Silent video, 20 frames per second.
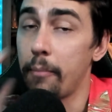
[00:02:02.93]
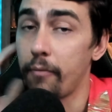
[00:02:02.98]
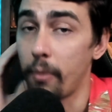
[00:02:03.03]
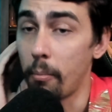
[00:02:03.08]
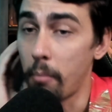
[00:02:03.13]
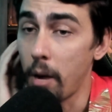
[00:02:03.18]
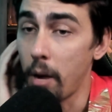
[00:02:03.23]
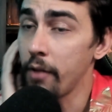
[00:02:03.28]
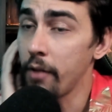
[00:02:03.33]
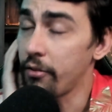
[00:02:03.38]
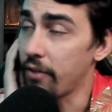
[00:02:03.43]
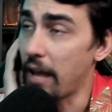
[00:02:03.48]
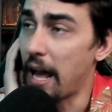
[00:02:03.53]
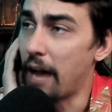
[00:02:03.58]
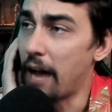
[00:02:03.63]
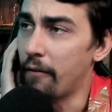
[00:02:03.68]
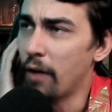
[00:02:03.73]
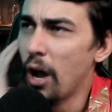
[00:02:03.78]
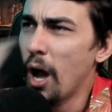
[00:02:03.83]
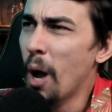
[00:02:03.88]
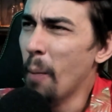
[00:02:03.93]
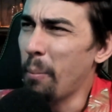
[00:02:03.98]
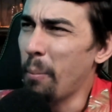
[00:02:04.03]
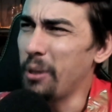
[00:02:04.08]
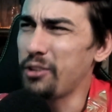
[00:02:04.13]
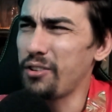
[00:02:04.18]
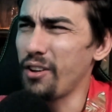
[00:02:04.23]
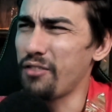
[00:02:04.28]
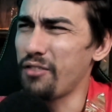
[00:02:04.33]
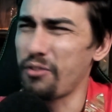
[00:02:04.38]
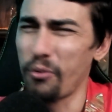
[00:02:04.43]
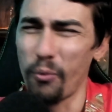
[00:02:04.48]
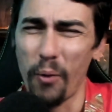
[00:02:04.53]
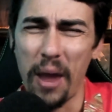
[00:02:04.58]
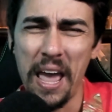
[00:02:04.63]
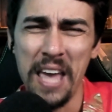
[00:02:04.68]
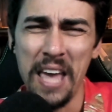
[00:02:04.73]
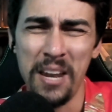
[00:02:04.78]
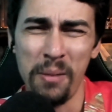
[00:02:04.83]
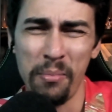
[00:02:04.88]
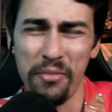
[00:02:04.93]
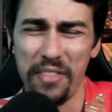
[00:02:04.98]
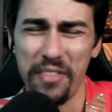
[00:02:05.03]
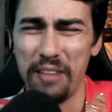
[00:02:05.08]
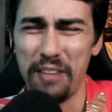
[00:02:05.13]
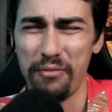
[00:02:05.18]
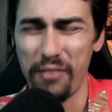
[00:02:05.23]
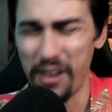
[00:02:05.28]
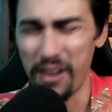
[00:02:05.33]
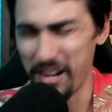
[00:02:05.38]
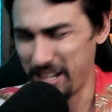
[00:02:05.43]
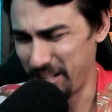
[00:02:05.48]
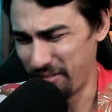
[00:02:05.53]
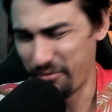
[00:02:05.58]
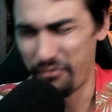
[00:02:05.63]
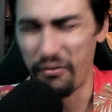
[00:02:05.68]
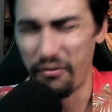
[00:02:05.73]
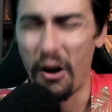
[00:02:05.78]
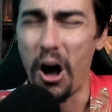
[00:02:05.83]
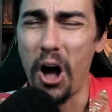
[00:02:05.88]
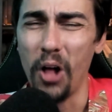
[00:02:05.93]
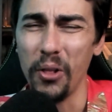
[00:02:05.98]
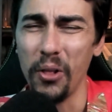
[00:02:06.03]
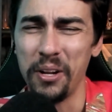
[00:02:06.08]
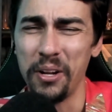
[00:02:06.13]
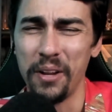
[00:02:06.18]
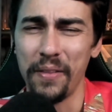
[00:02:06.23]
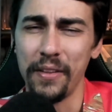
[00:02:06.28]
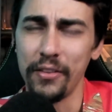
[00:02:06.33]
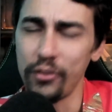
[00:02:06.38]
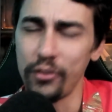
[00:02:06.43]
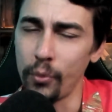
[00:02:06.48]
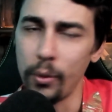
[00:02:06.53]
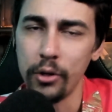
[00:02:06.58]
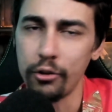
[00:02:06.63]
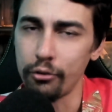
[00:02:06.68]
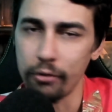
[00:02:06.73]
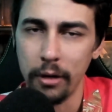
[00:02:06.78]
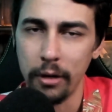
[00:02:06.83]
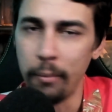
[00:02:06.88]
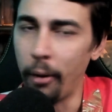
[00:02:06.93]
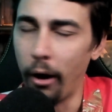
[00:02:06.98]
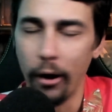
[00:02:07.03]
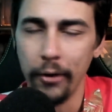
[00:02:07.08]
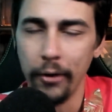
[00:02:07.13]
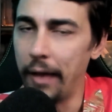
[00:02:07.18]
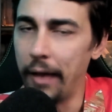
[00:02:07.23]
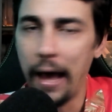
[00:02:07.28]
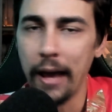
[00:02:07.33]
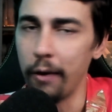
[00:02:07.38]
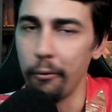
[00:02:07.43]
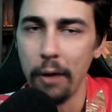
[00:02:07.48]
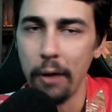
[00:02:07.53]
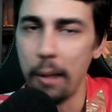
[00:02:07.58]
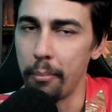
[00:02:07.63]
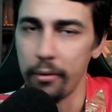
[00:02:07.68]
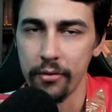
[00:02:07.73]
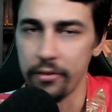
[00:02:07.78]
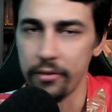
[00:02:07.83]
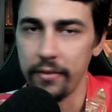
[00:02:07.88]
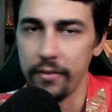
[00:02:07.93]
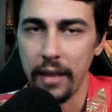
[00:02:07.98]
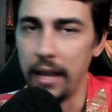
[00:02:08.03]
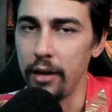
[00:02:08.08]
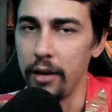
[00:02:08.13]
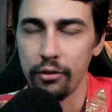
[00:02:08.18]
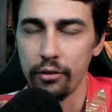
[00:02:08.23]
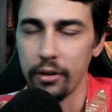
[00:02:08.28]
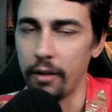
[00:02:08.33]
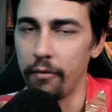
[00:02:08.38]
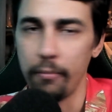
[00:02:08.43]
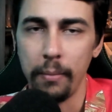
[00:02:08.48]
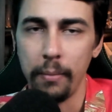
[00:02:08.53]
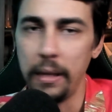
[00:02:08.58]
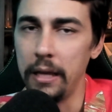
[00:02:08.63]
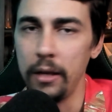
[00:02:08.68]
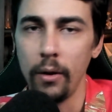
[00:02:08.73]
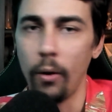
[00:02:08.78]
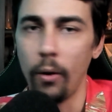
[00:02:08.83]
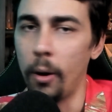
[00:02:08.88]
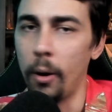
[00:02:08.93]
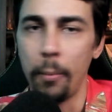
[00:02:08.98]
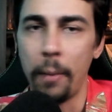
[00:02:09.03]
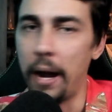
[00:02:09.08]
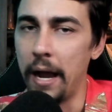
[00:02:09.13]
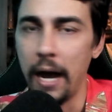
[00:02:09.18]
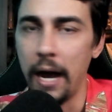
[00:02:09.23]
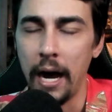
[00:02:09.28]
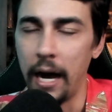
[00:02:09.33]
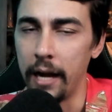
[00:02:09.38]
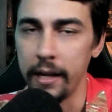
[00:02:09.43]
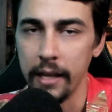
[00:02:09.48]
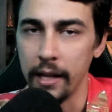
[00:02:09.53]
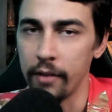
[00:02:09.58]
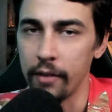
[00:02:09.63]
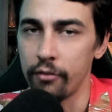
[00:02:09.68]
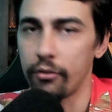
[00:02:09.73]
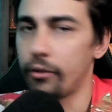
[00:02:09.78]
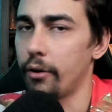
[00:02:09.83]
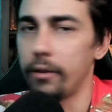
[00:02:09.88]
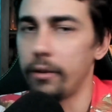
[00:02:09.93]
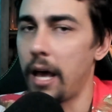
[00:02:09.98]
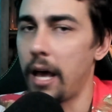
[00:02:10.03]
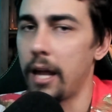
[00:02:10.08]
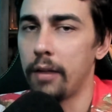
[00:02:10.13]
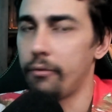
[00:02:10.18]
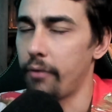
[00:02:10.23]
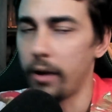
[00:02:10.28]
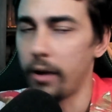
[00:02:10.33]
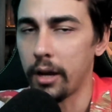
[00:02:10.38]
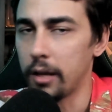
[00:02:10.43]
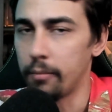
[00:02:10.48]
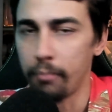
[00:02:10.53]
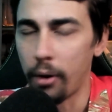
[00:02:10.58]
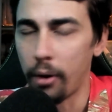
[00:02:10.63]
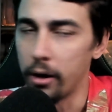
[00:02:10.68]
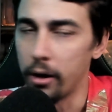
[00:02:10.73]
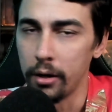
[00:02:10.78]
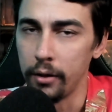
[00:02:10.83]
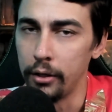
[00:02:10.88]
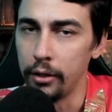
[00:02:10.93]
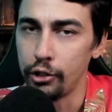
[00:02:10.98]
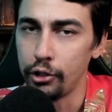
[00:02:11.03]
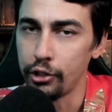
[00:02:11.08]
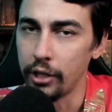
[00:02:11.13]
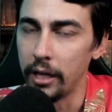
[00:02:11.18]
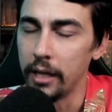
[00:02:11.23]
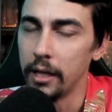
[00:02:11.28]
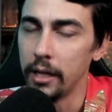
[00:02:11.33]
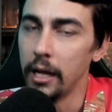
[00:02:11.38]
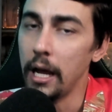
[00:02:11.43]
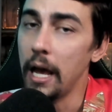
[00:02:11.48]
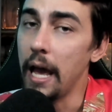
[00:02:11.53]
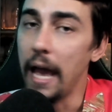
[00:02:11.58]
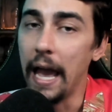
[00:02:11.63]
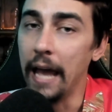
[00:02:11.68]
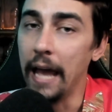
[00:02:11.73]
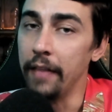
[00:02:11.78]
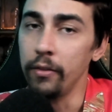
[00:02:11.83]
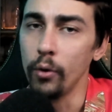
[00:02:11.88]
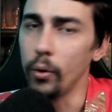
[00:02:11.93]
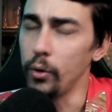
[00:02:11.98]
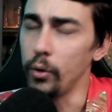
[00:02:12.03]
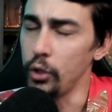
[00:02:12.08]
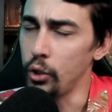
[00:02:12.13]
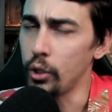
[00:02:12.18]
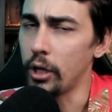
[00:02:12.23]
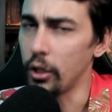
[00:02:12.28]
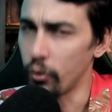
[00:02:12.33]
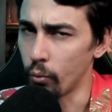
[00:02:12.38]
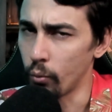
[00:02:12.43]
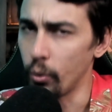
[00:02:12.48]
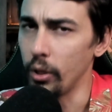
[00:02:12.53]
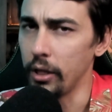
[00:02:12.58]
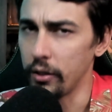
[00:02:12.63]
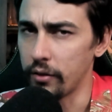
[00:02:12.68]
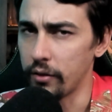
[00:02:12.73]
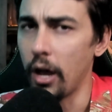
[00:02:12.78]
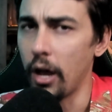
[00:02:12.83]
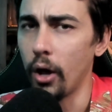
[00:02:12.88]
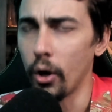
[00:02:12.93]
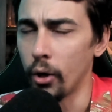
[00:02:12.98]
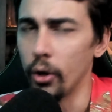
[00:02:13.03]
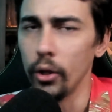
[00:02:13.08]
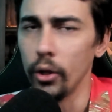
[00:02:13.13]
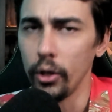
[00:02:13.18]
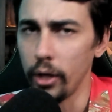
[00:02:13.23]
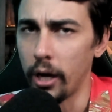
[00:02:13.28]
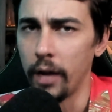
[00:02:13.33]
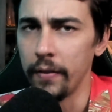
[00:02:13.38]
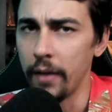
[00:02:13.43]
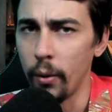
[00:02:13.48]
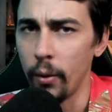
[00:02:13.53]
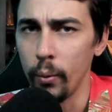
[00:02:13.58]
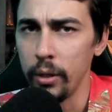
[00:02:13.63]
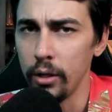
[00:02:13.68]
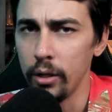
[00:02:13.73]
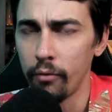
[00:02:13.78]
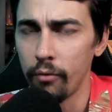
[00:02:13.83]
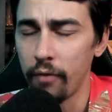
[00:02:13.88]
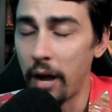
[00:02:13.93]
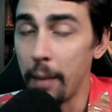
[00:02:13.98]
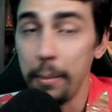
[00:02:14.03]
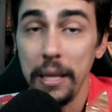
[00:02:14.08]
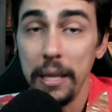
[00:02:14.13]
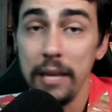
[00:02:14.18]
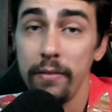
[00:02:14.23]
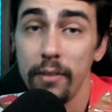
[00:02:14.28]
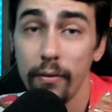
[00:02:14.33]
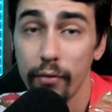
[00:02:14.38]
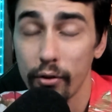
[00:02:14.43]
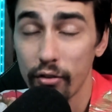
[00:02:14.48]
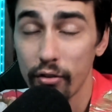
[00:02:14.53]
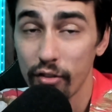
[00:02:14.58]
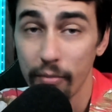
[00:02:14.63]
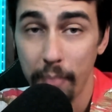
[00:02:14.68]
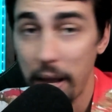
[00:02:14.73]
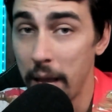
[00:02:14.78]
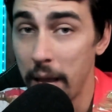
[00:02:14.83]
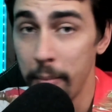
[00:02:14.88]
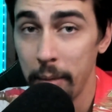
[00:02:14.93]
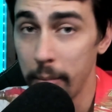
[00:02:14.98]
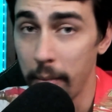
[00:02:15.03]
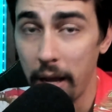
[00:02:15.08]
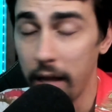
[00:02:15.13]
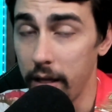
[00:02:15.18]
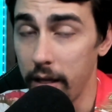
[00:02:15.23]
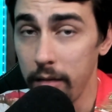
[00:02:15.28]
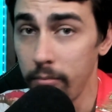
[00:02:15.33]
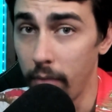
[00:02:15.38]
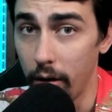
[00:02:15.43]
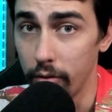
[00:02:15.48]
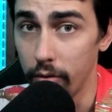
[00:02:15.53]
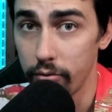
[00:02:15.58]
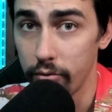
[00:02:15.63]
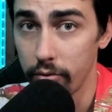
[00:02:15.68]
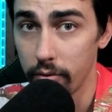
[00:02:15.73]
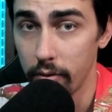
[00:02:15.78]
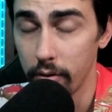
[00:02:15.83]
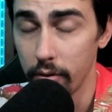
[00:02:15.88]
for months have, but just randoms that fucking fall into the Twitch stream are not a representation of me or my audience. They're not a fucking part of this shit. And you can really tell early on that we don't vibe, even if they're spamming my emotes.